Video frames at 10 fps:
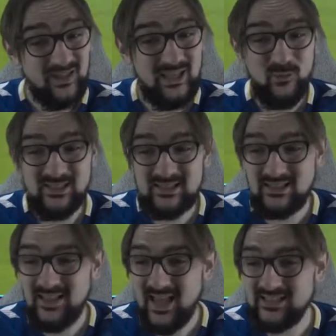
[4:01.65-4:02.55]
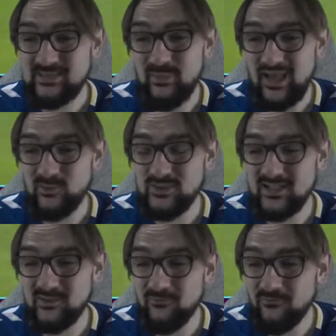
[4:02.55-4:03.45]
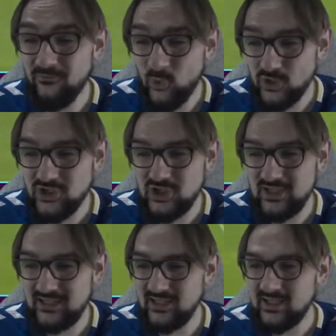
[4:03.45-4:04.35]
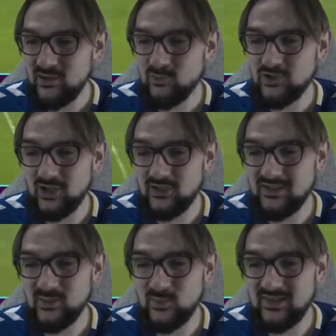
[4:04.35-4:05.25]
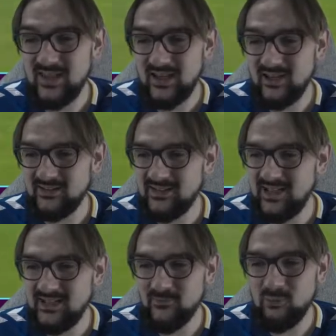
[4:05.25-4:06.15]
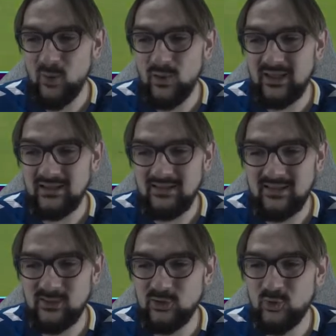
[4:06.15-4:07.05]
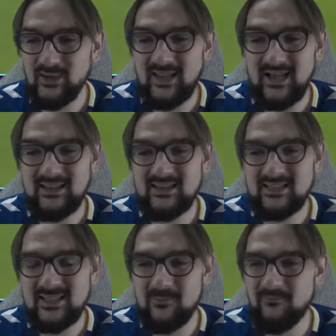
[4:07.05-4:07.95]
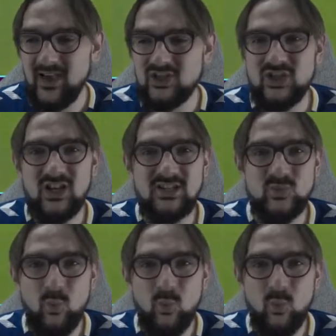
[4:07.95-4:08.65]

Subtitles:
He was the last man. It was unfortunate. Richarlison was getting on the end of it, but we continued to attack in the same fashion, guys.